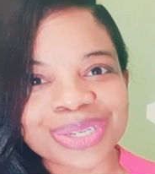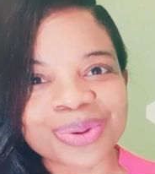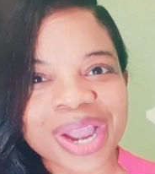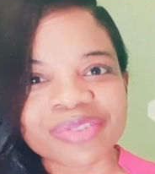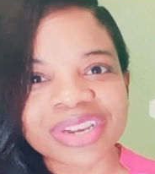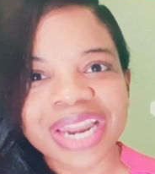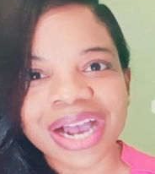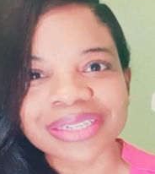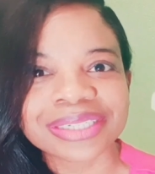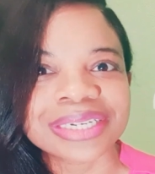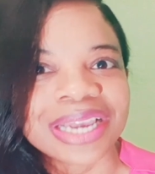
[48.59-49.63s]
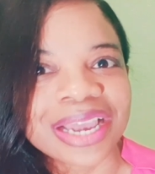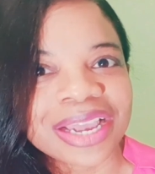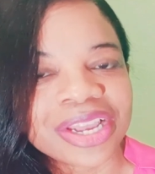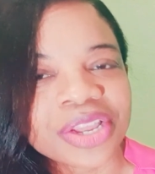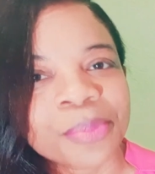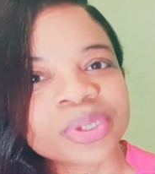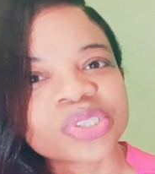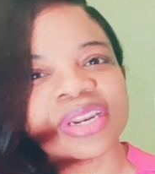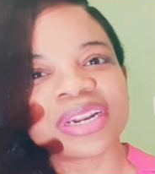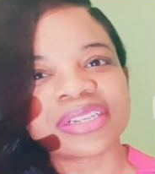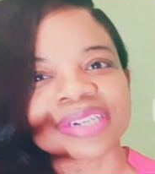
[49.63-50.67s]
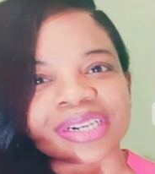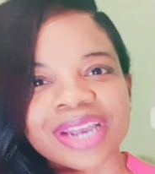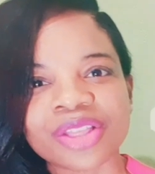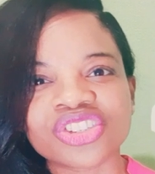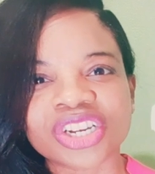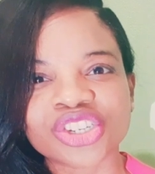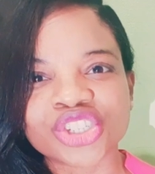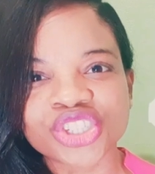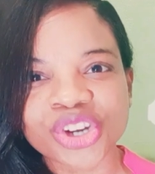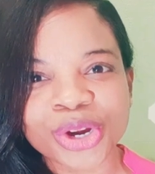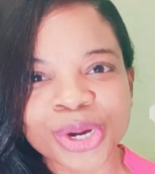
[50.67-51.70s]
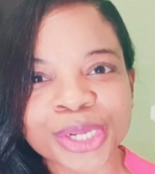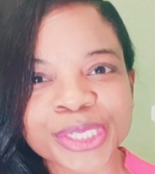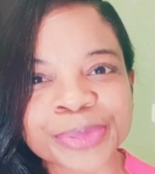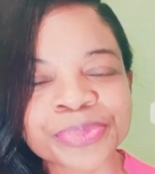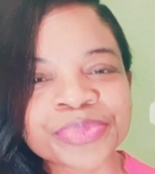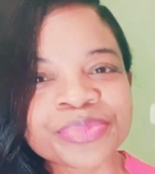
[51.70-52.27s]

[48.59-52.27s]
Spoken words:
You know, every relaxer day you put on a little length check shirt